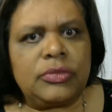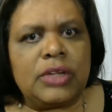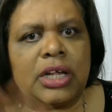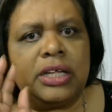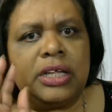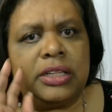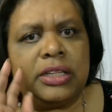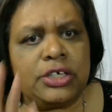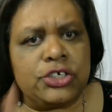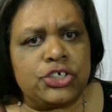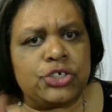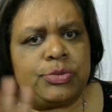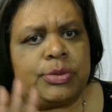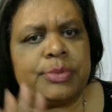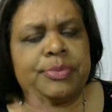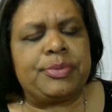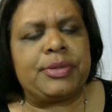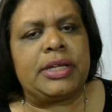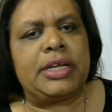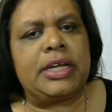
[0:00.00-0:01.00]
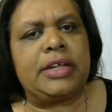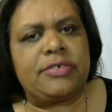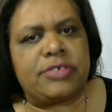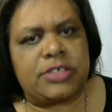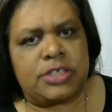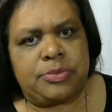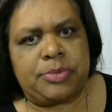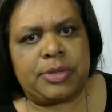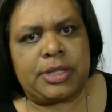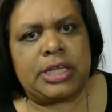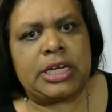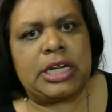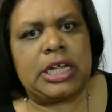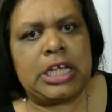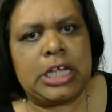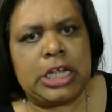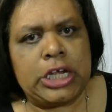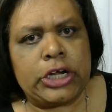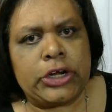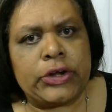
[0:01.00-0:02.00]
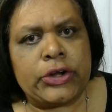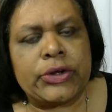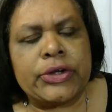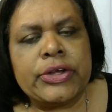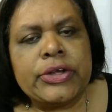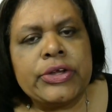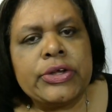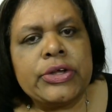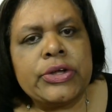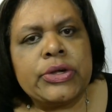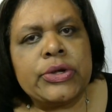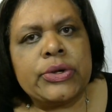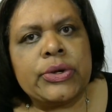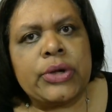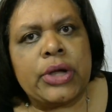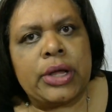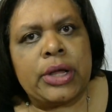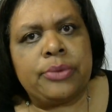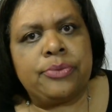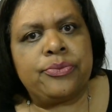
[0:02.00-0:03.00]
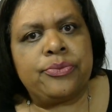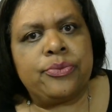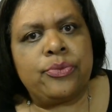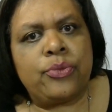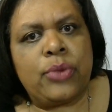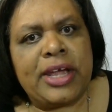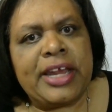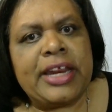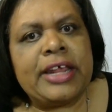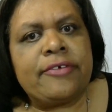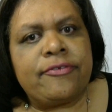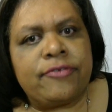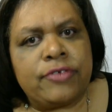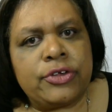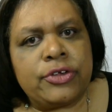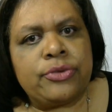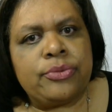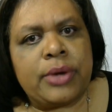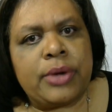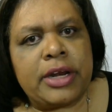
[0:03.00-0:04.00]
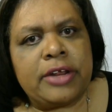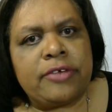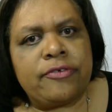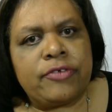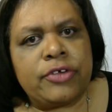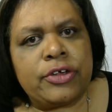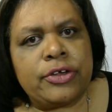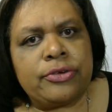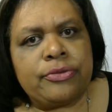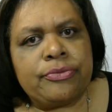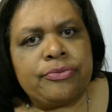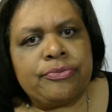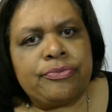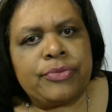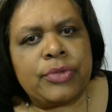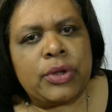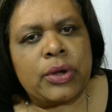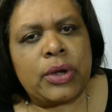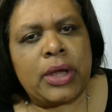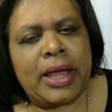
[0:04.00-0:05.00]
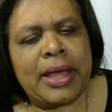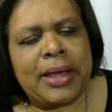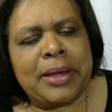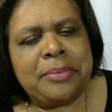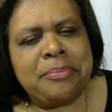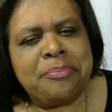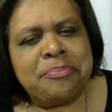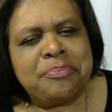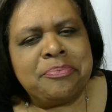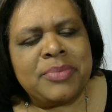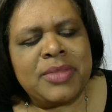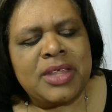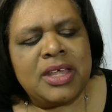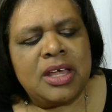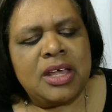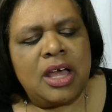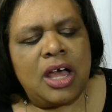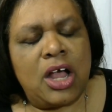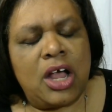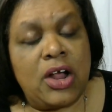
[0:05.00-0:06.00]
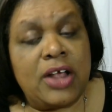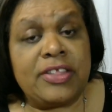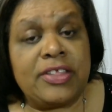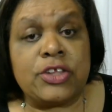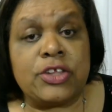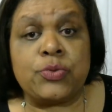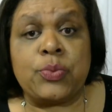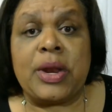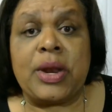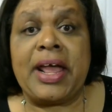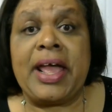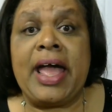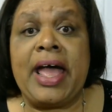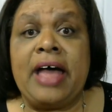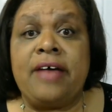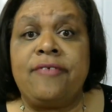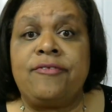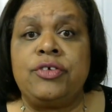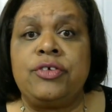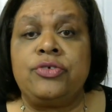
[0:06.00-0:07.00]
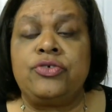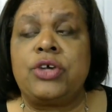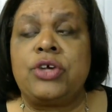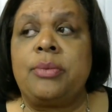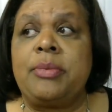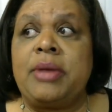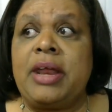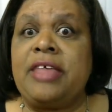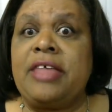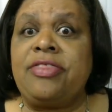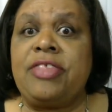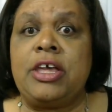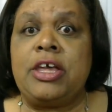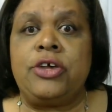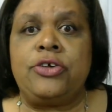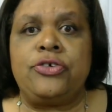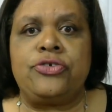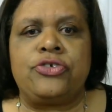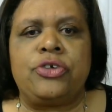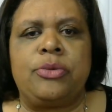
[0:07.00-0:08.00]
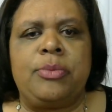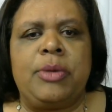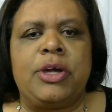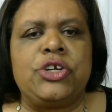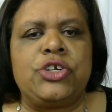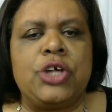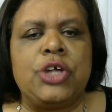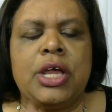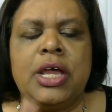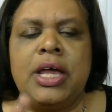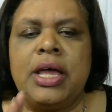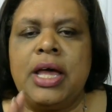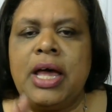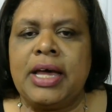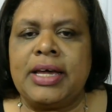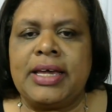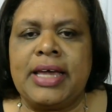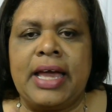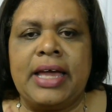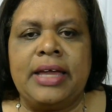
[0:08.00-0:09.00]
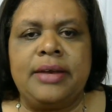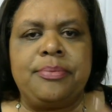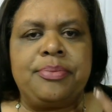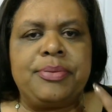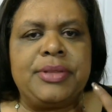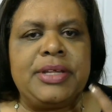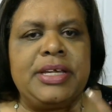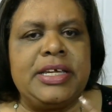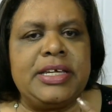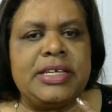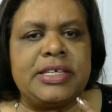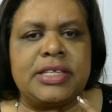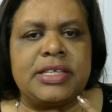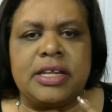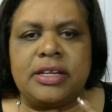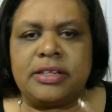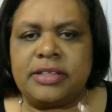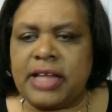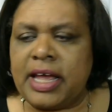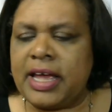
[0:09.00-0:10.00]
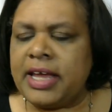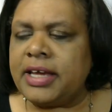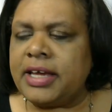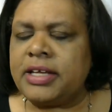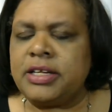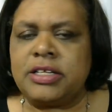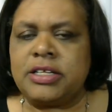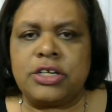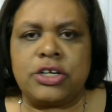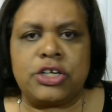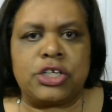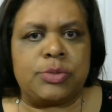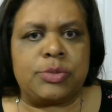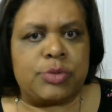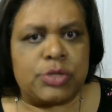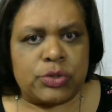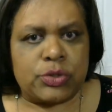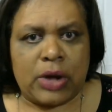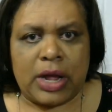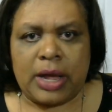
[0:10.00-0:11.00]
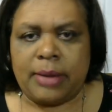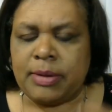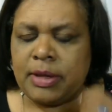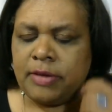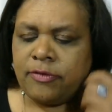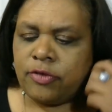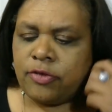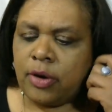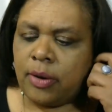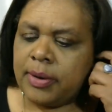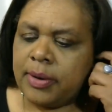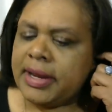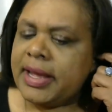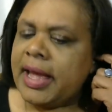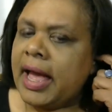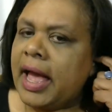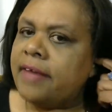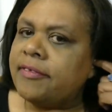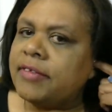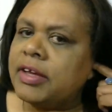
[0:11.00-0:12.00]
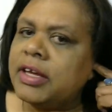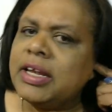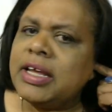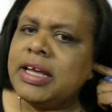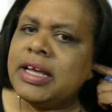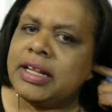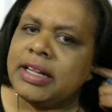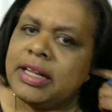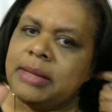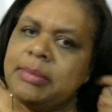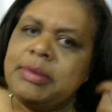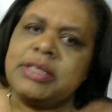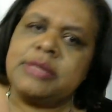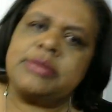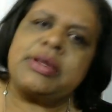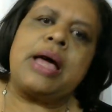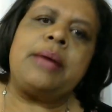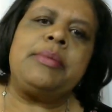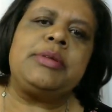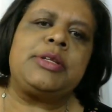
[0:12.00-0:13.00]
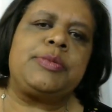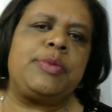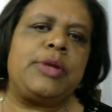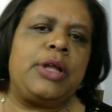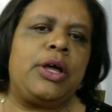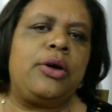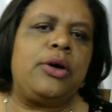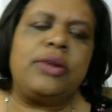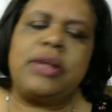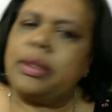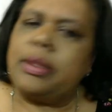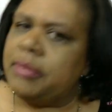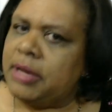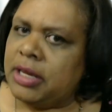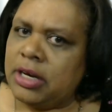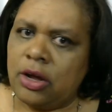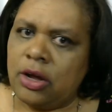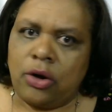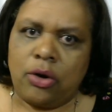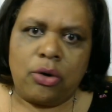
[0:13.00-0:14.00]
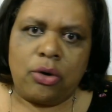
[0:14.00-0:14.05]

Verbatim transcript: And there should be plenty of stability here um, waiting for you, ready for you. Okay. All right, that's what I have for you, Gemini. Thank you so much. Again, please like, consider subscribing if you already haven't. Leave me some comments below. Let me know